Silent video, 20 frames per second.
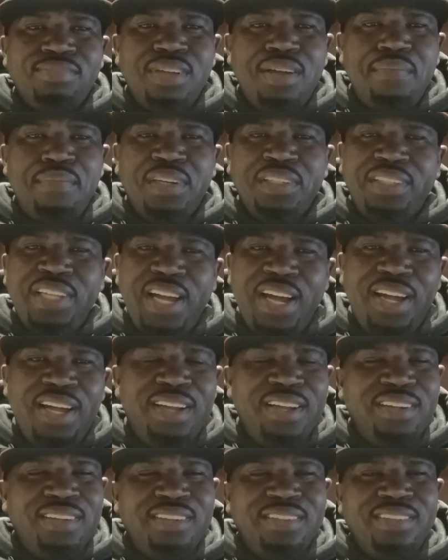But
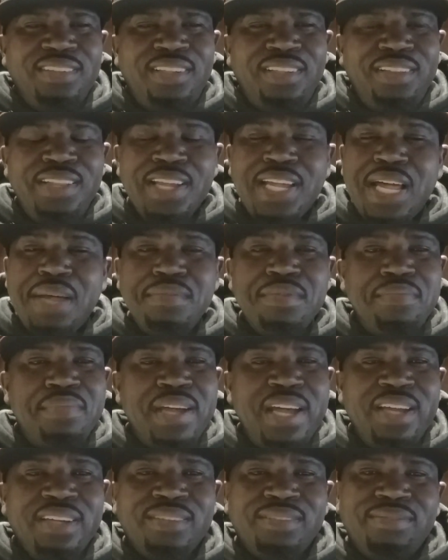now, they're coming
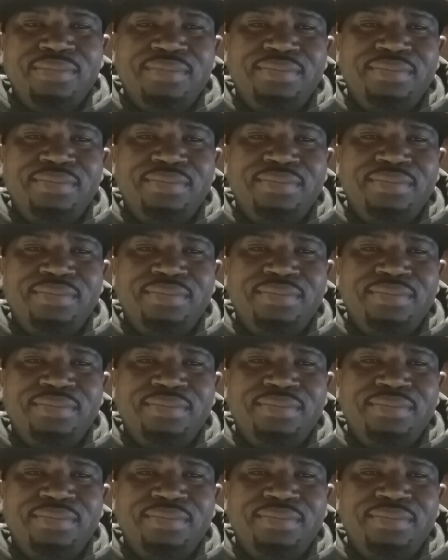back.